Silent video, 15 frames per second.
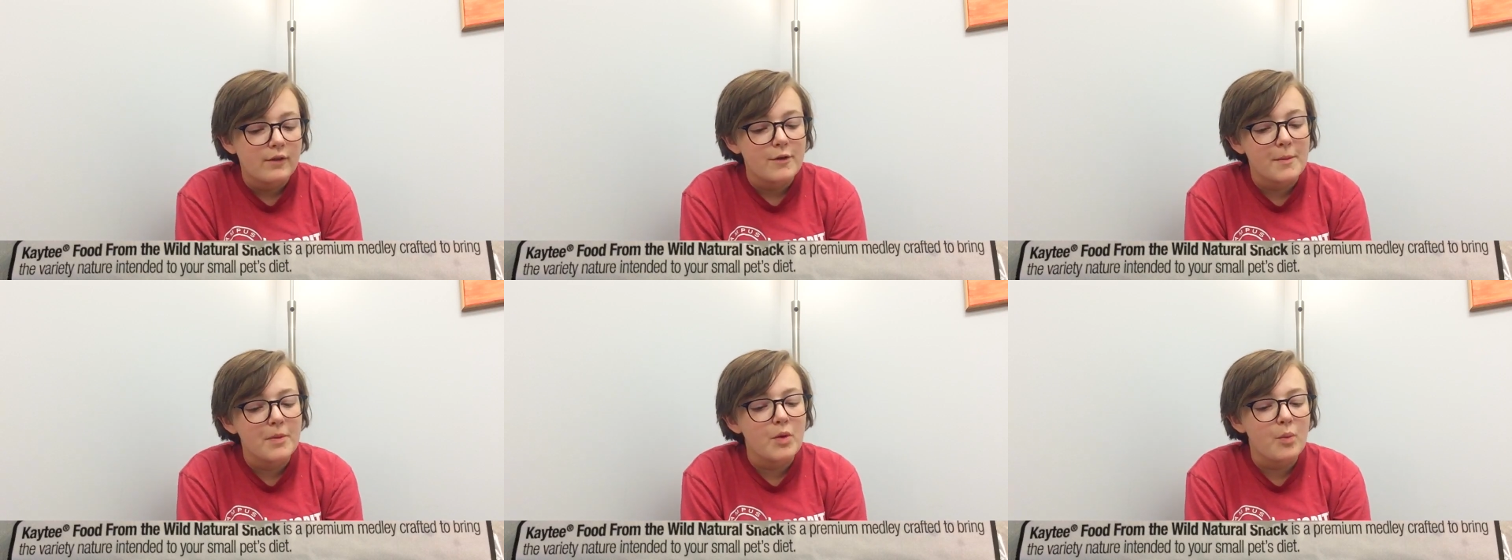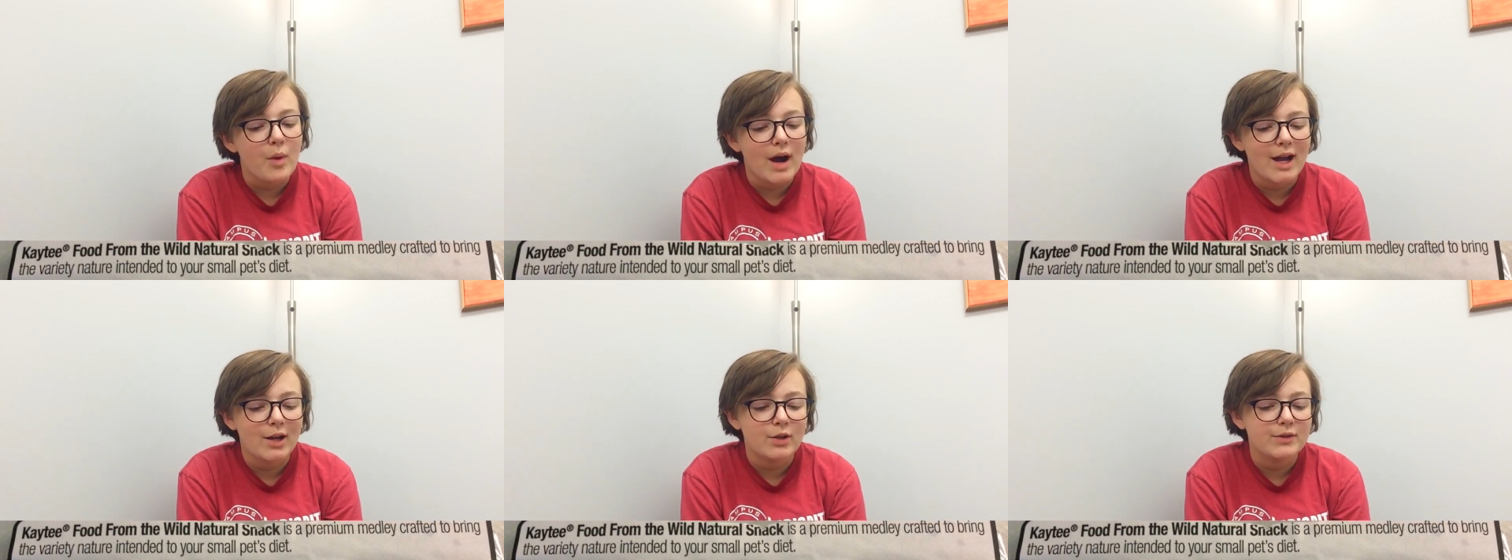from the
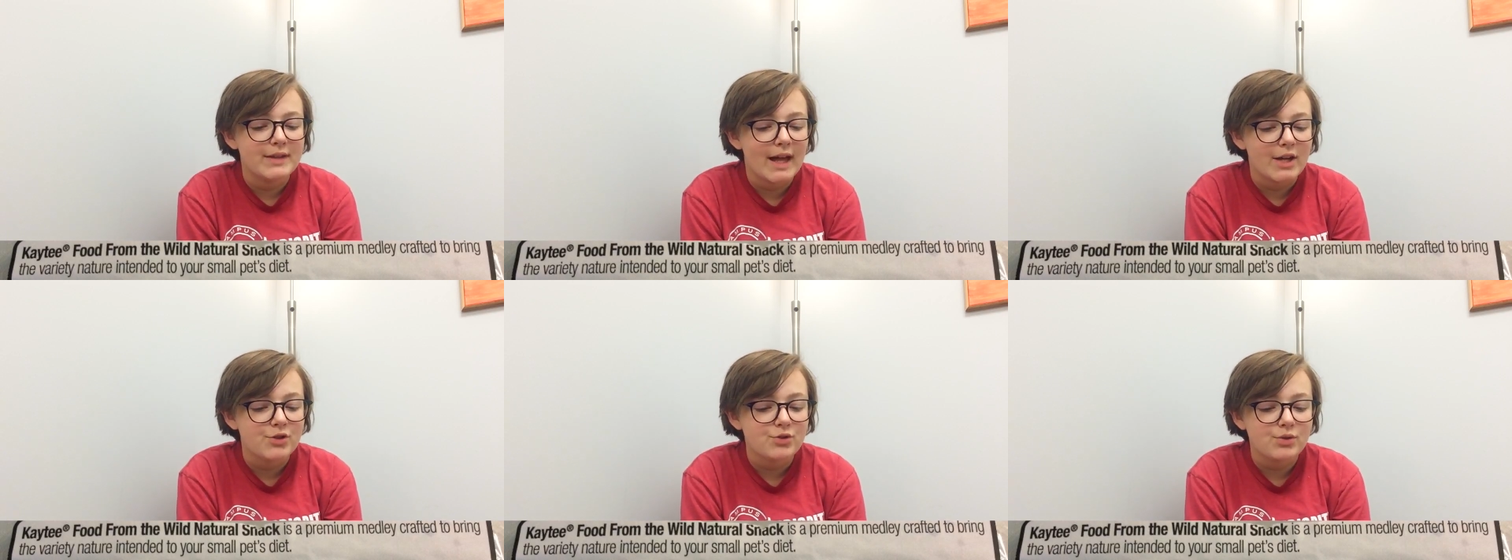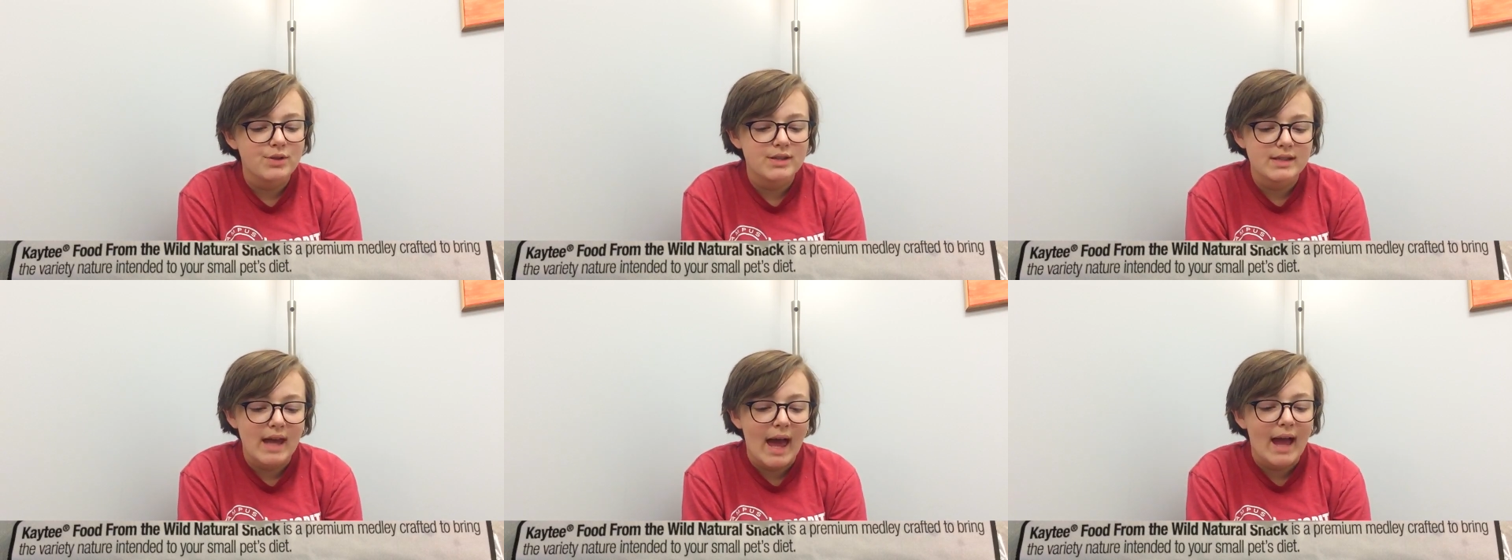Wild Natural
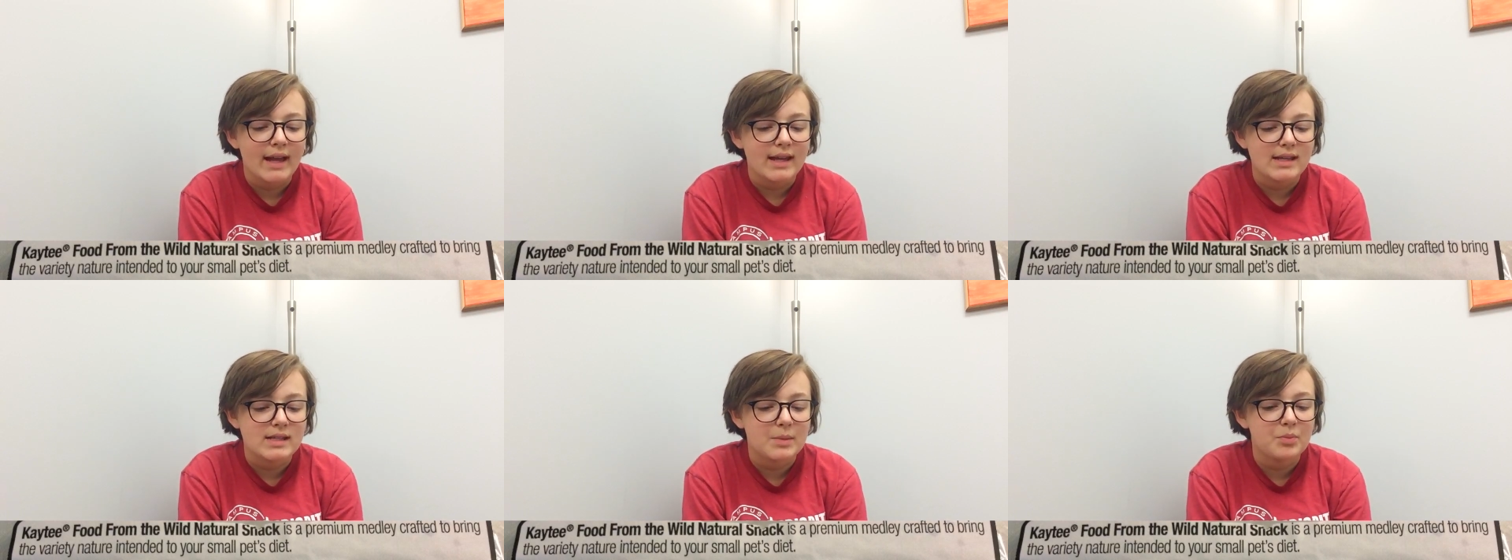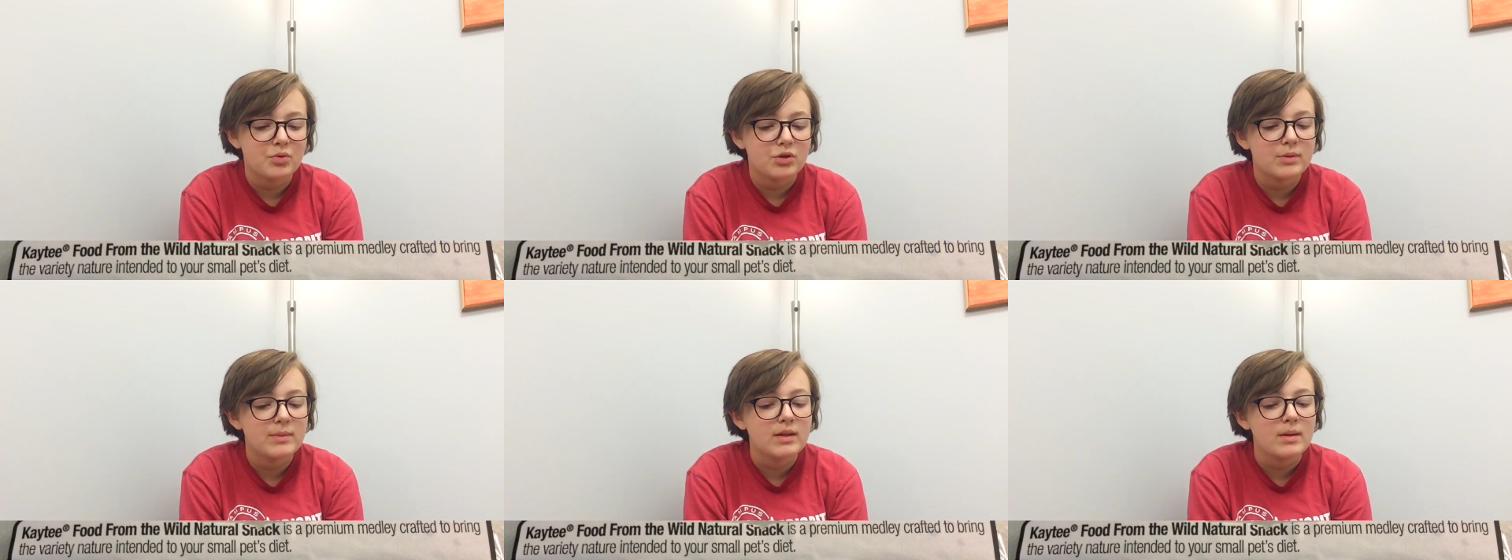Snack is a
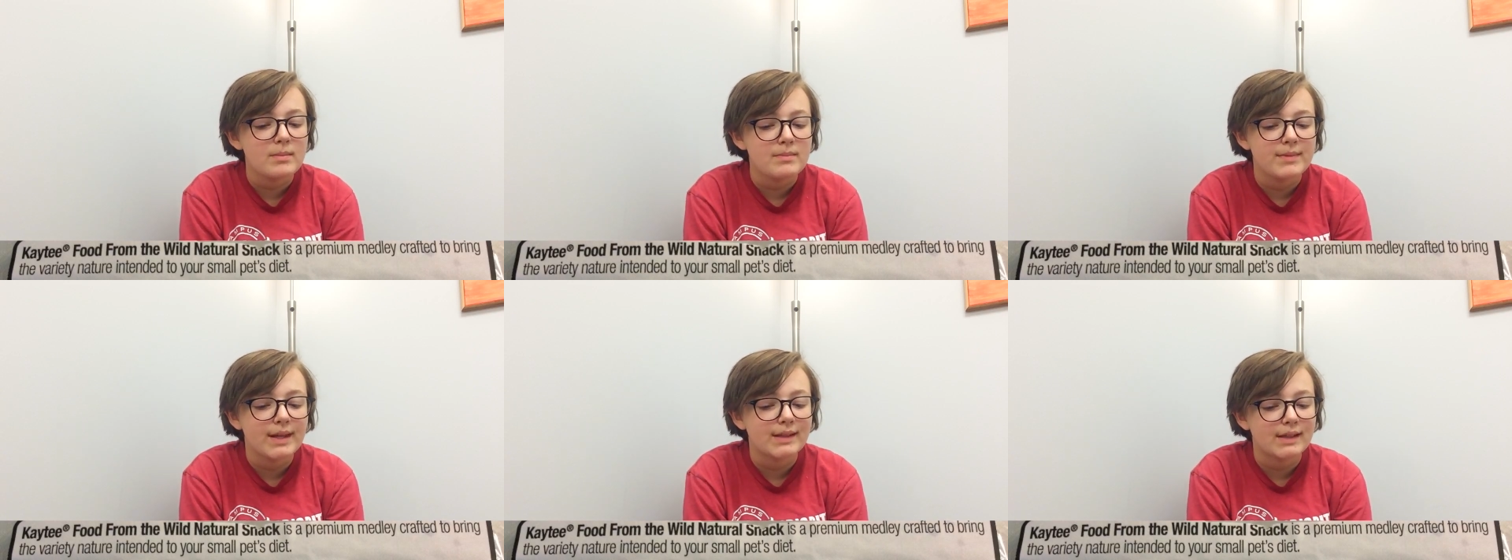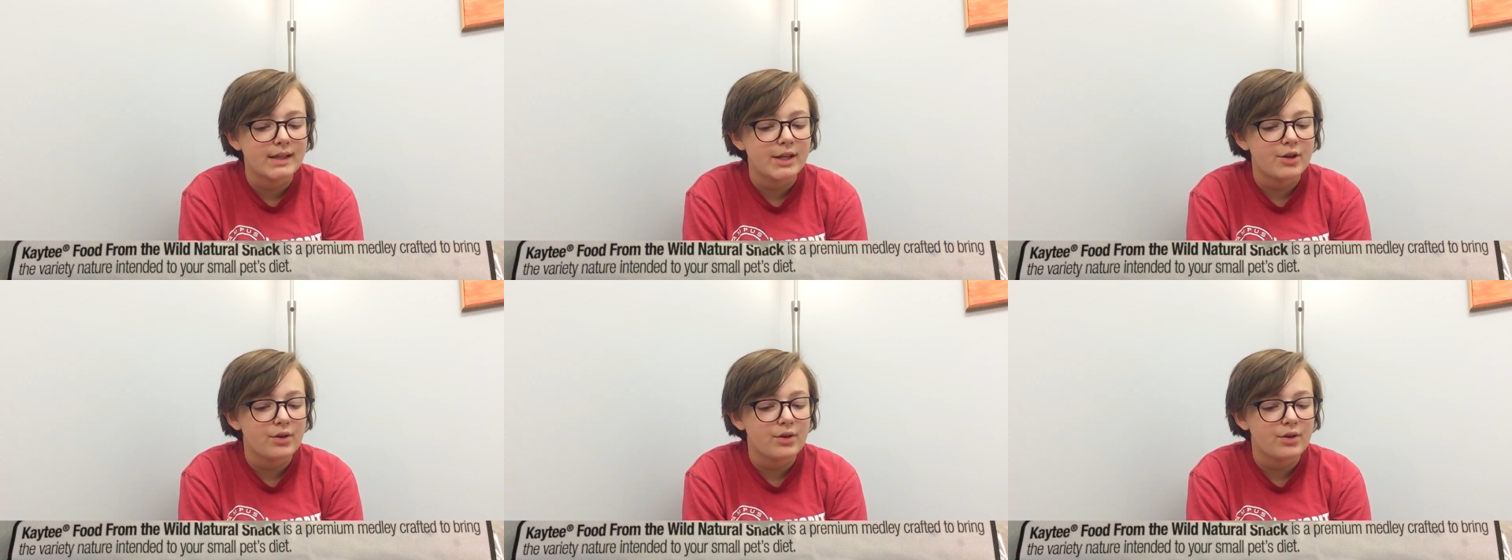premium medley